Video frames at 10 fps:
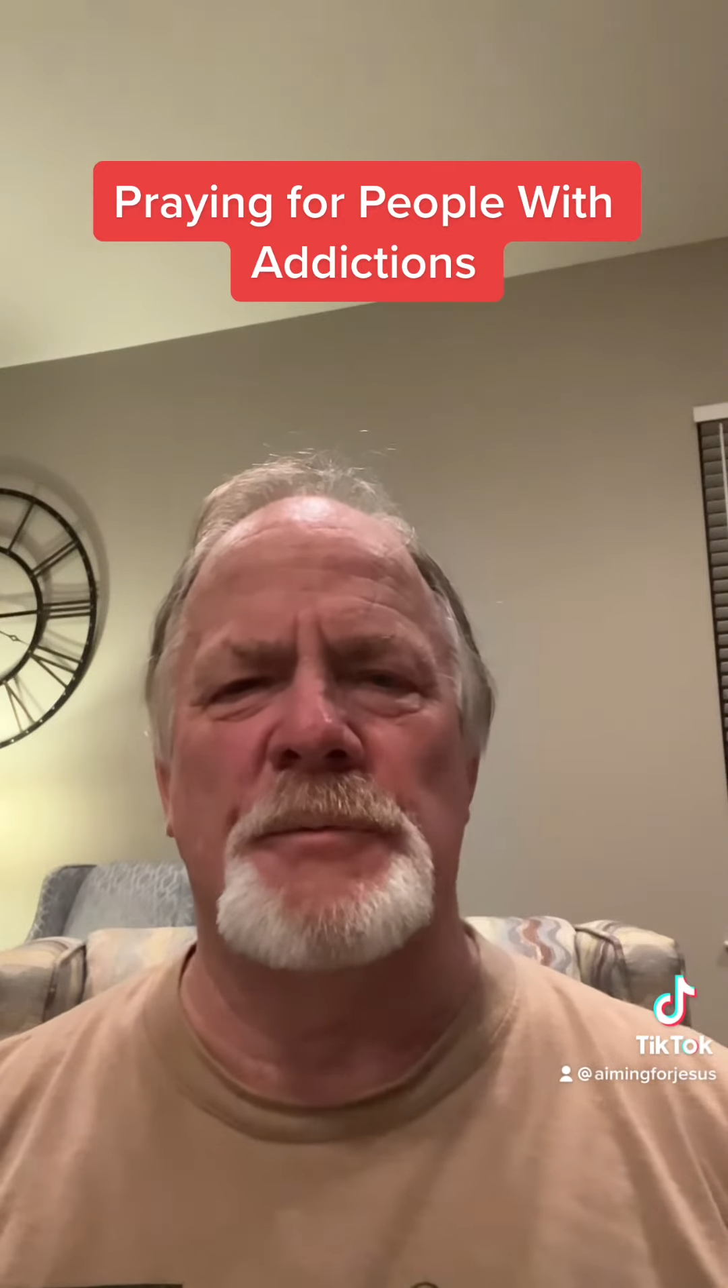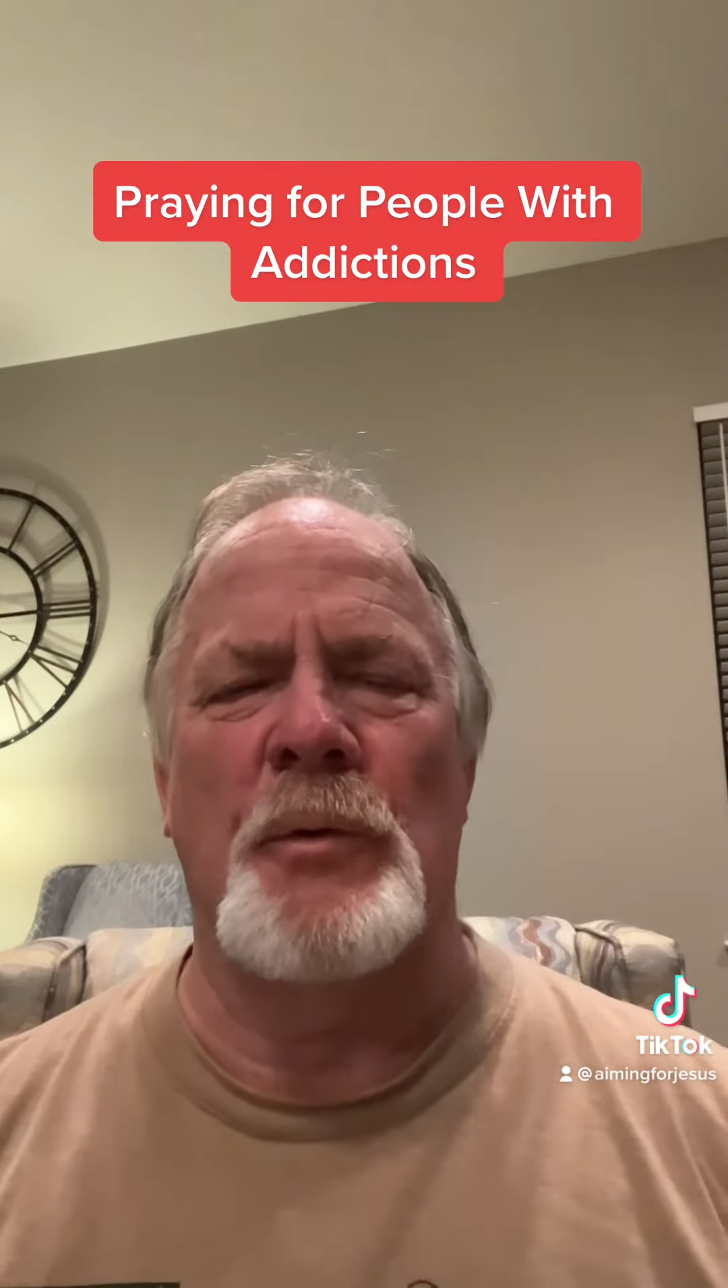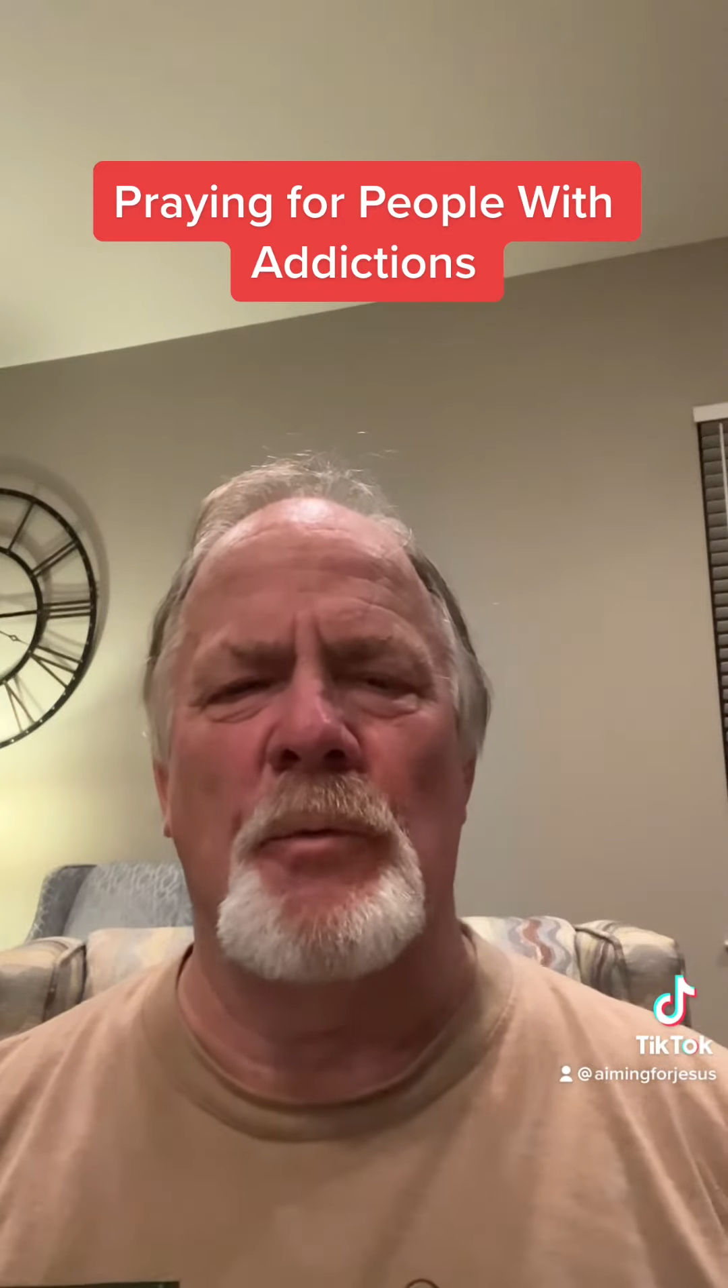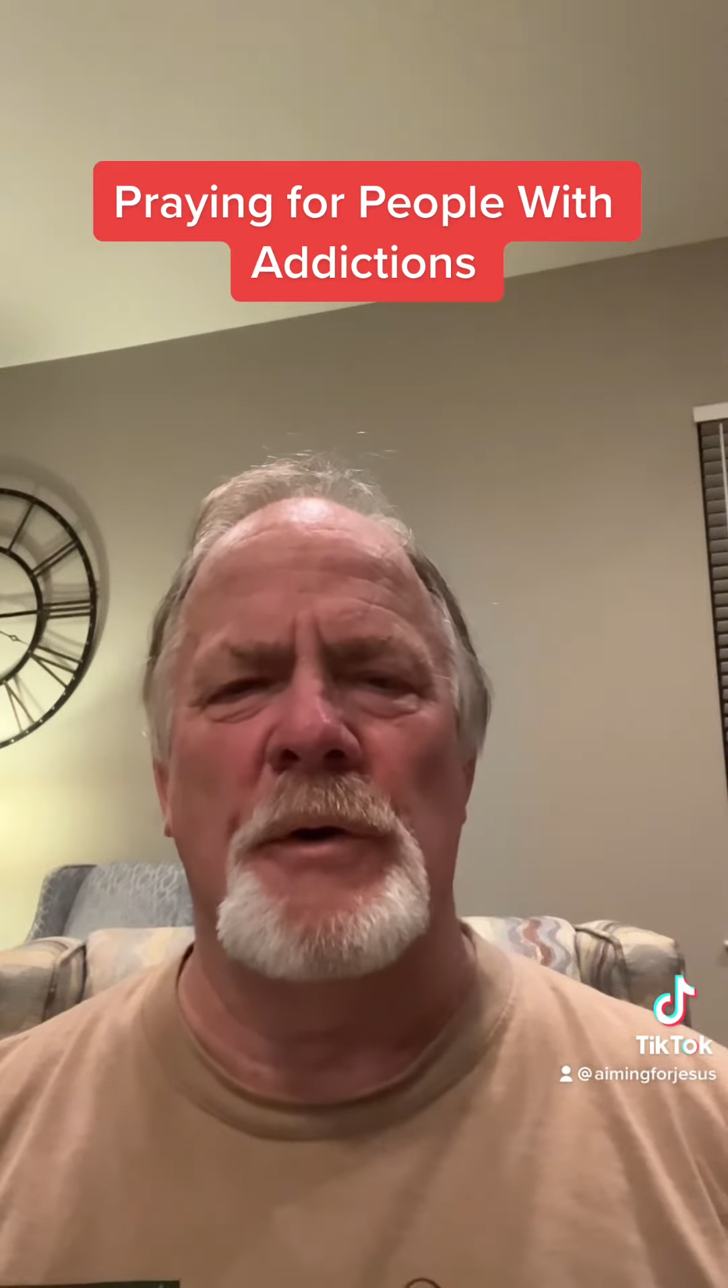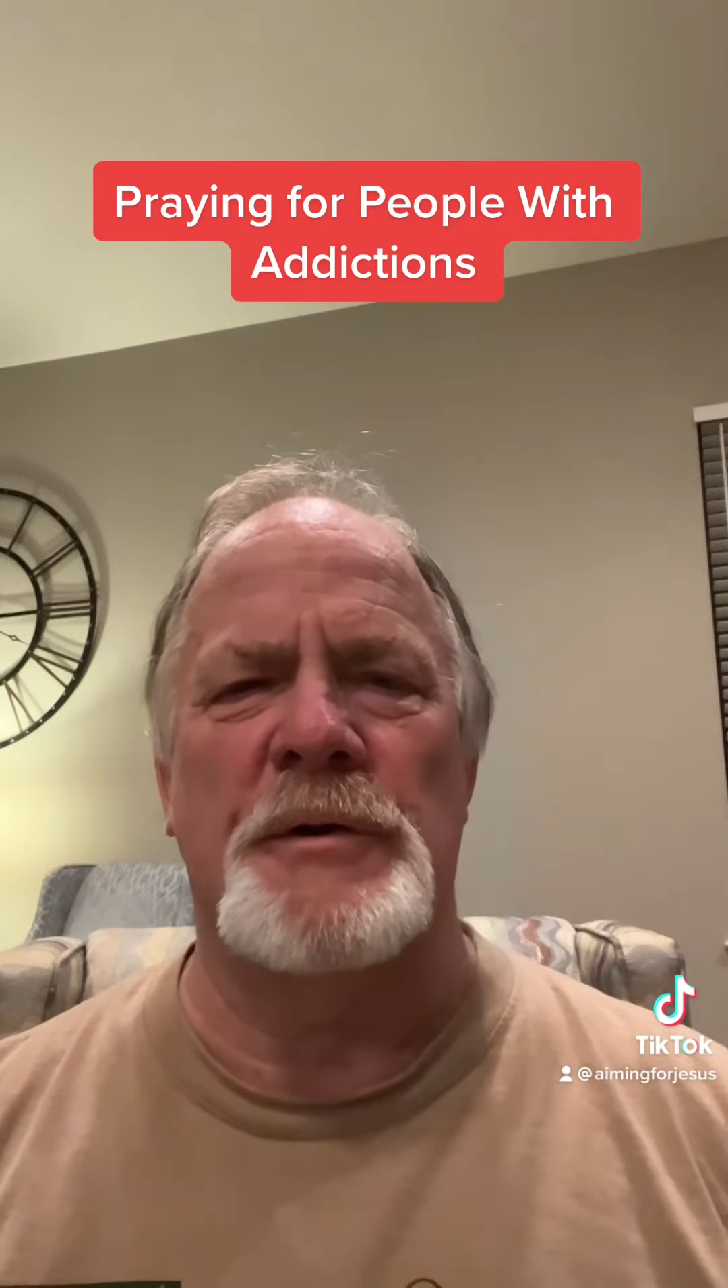but
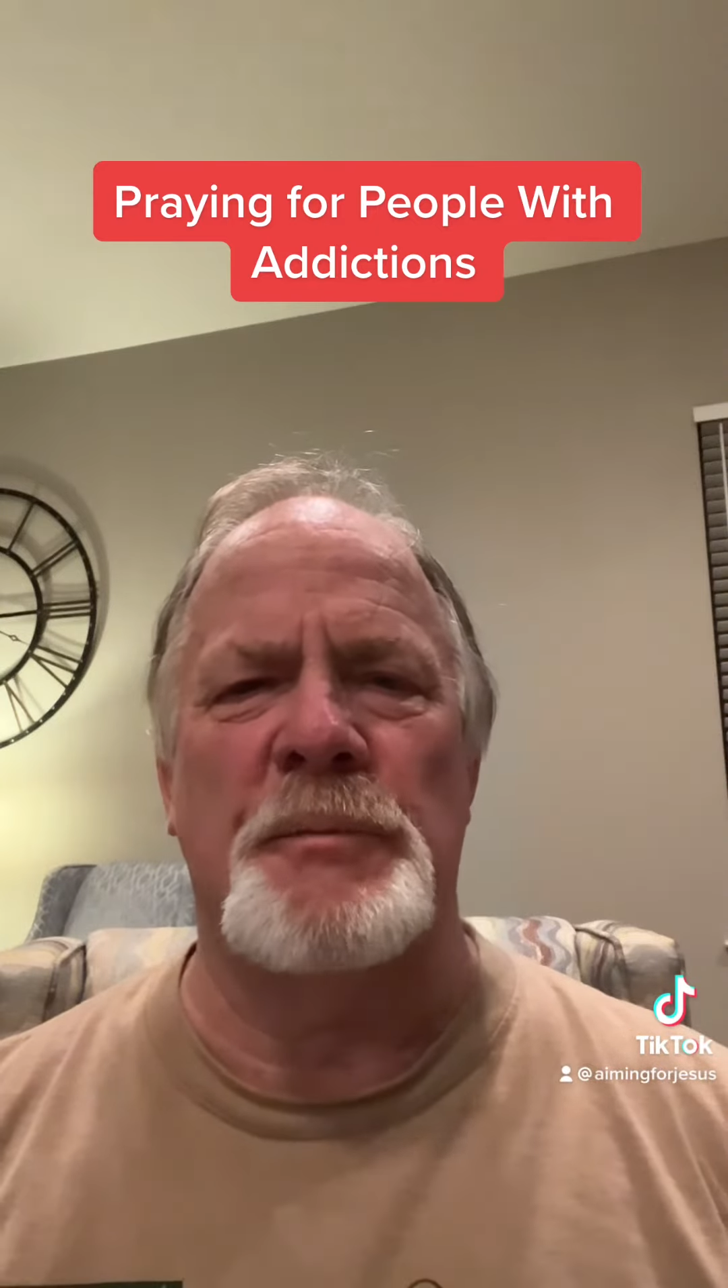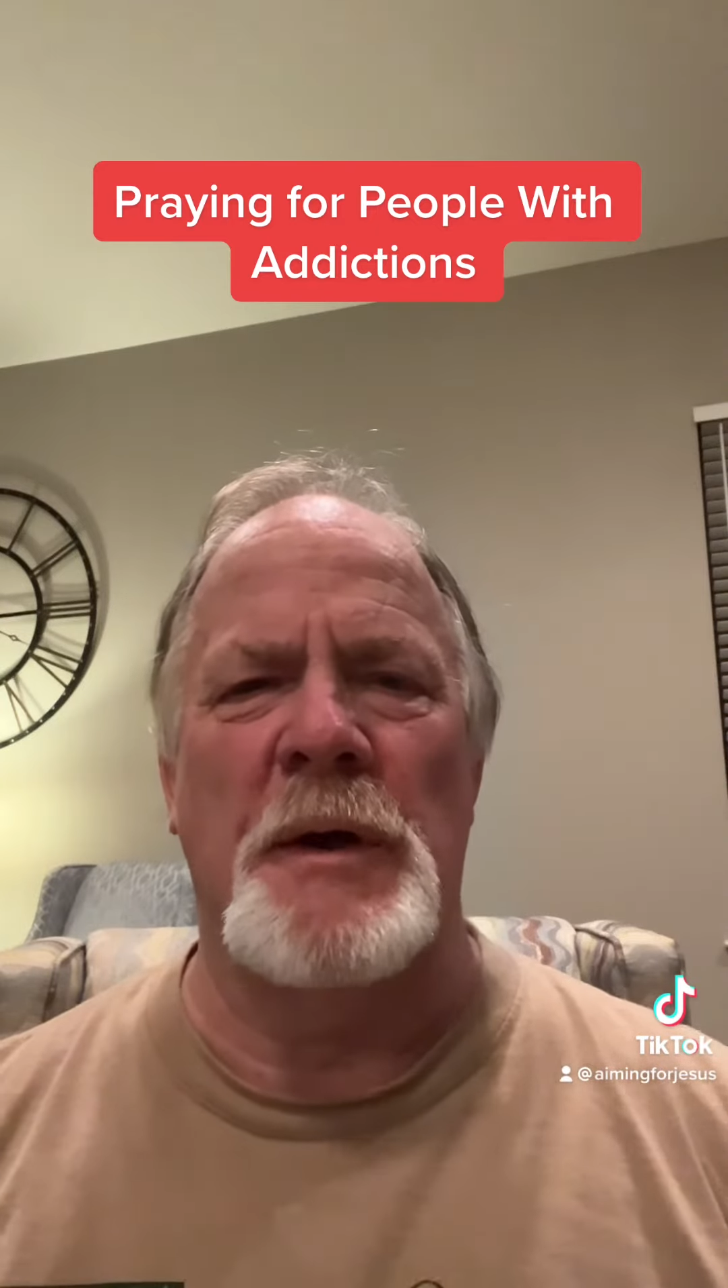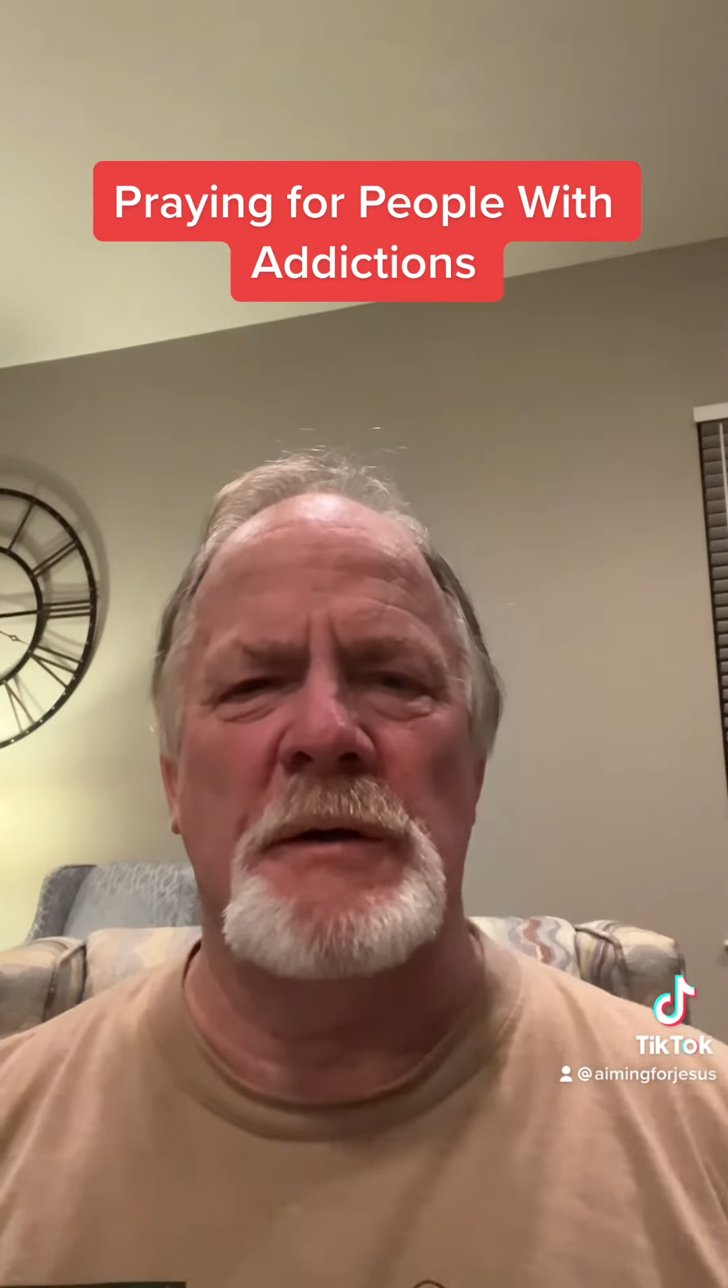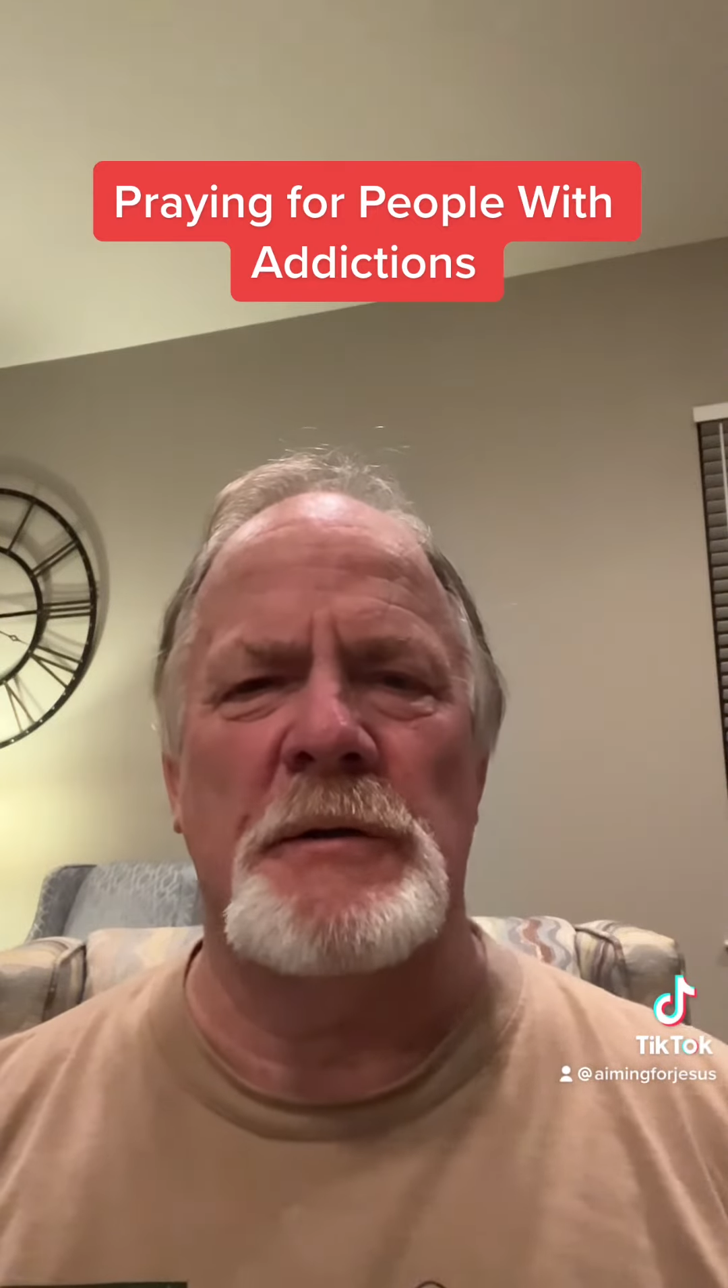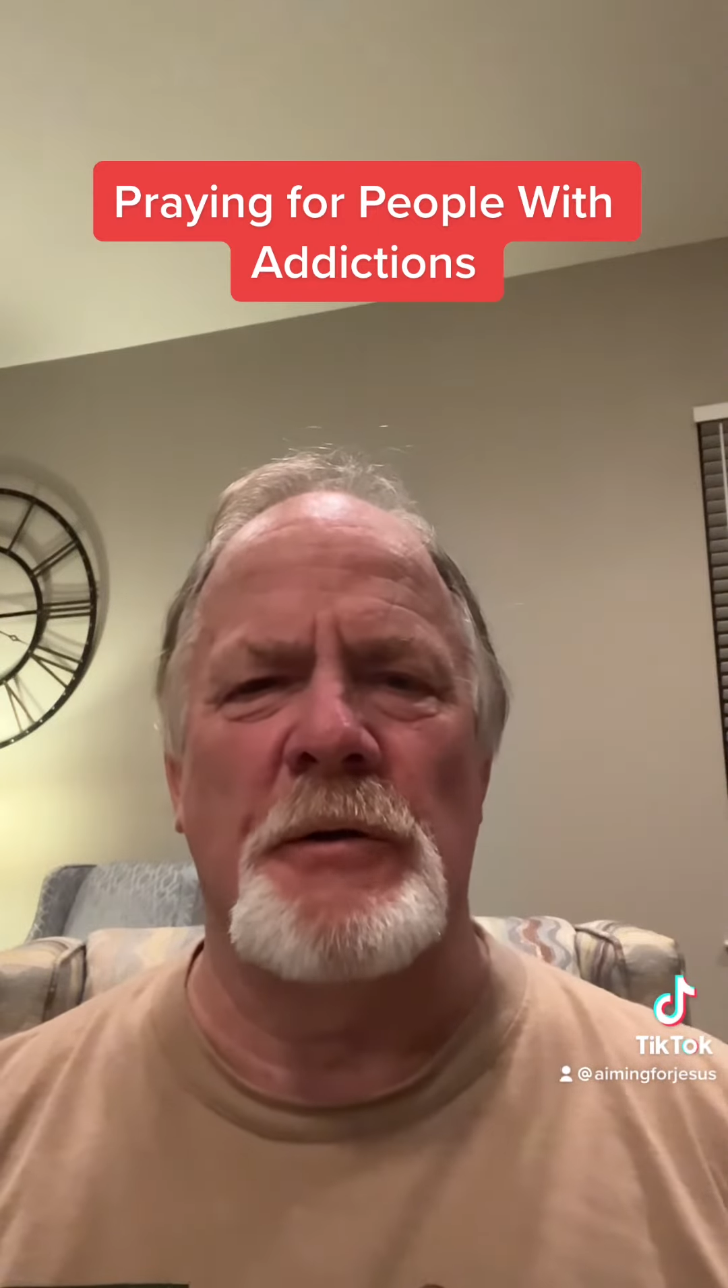we
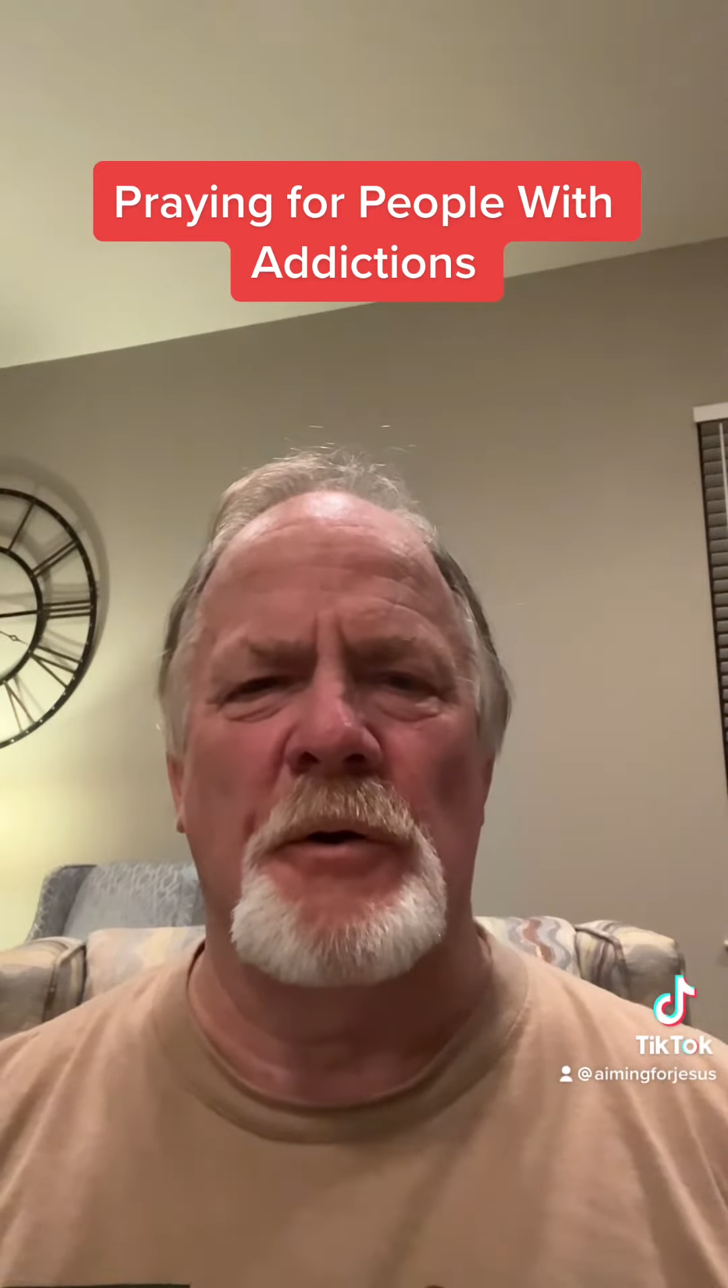especially